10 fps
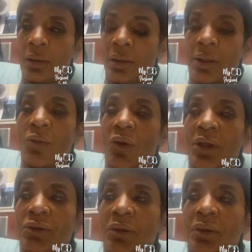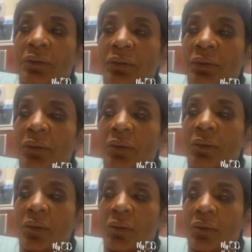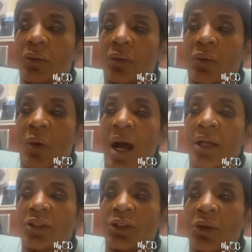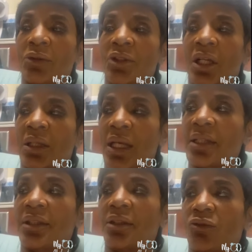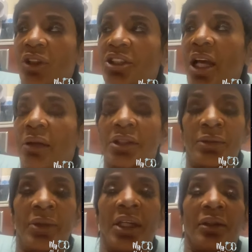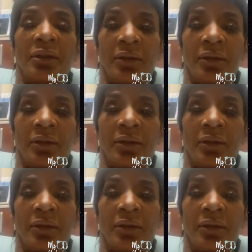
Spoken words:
And I'm wondering, why a certain young lady didn't reach out to me.